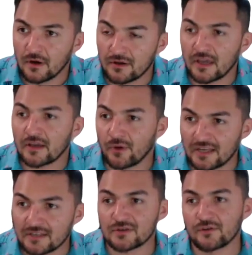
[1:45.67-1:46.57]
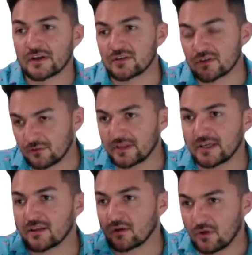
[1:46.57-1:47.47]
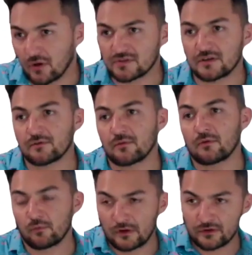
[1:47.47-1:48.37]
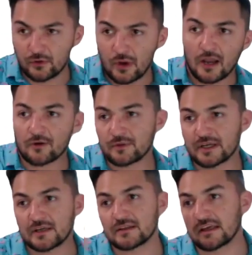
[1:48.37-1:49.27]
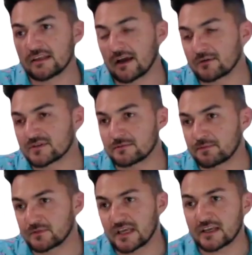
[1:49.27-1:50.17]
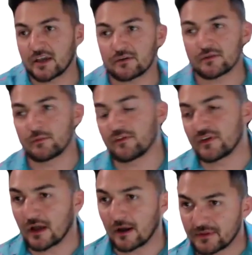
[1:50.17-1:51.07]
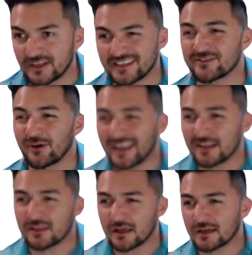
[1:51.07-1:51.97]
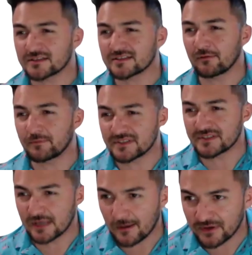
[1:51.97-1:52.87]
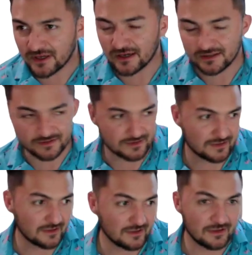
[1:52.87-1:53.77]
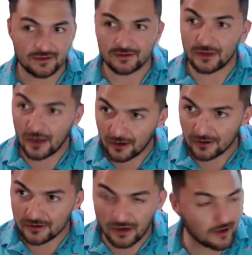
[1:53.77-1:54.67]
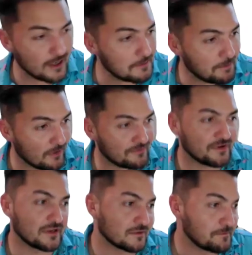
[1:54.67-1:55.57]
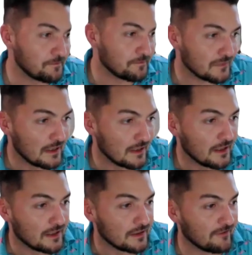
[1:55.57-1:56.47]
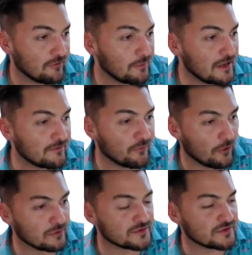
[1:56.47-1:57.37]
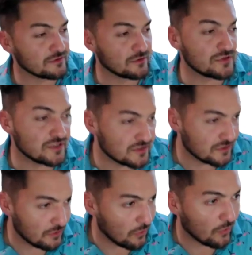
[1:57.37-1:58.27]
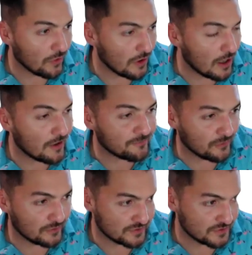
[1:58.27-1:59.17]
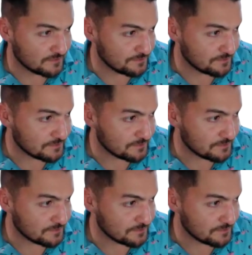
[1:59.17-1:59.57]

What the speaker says: Okay, great. So if I took the money out of closing when you hire me and I was to take care of the moving company, is there anything else that would be stopping us? No? All right, perfect. Never make verbal solutions or offers.